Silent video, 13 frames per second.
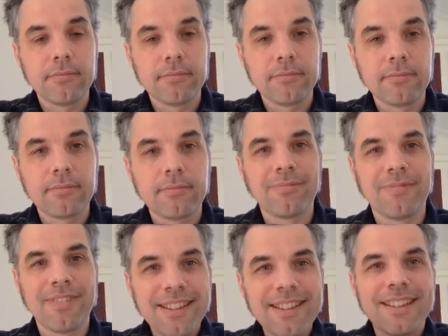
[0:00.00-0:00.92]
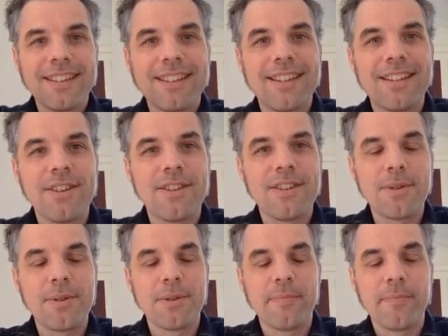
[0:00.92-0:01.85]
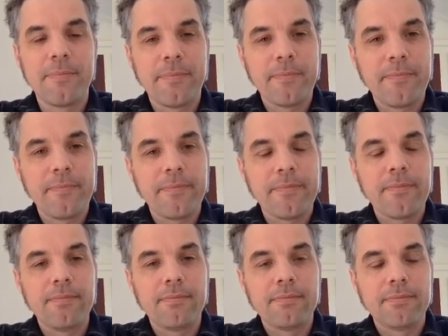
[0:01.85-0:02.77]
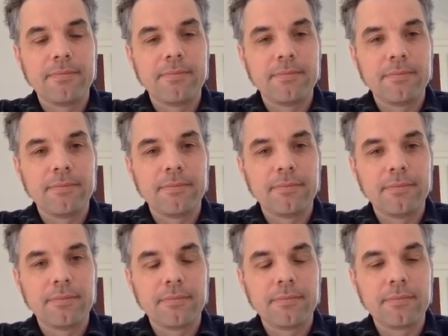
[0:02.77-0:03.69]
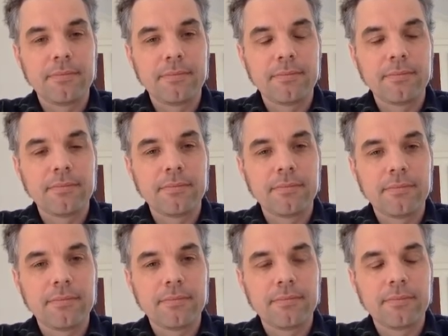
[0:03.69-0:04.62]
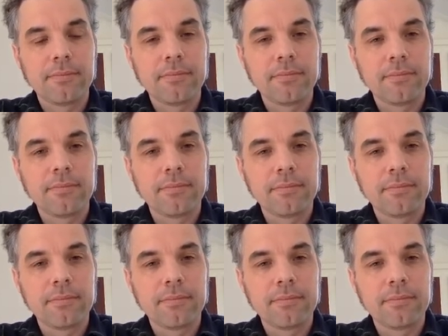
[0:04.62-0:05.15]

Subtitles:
The person shown says nothing.